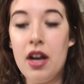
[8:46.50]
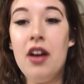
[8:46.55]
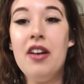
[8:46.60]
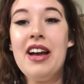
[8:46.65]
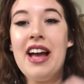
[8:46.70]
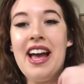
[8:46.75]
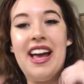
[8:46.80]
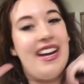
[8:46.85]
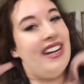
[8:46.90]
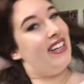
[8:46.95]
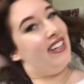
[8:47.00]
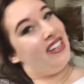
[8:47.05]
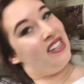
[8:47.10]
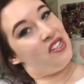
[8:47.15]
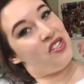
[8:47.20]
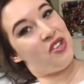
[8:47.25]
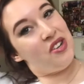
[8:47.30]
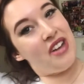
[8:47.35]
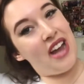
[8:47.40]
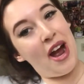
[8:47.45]
Okay,
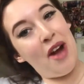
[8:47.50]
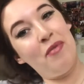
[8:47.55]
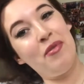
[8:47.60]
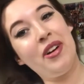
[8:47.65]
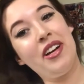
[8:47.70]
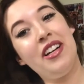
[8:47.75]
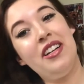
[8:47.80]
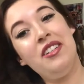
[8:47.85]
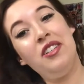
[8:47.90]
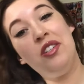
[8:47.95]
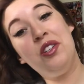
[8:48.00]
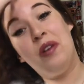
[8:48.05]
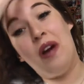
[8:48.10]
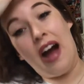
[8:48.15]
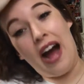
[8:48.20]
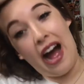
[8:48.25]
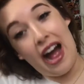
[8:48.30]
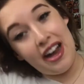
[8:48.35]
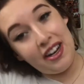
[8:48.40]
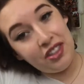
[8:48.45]
so now we're gonna do
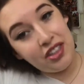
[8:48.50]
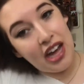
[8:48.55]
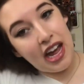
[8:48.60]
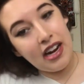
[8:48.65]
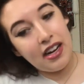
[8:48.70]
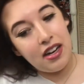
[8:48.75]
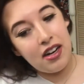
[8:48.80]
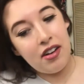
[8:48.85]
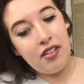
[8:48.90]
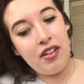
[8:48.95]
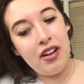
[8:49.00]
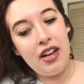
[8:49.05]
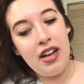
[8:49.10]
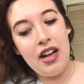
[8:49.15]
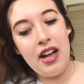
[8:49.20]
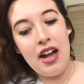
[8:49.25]
eyeshadow.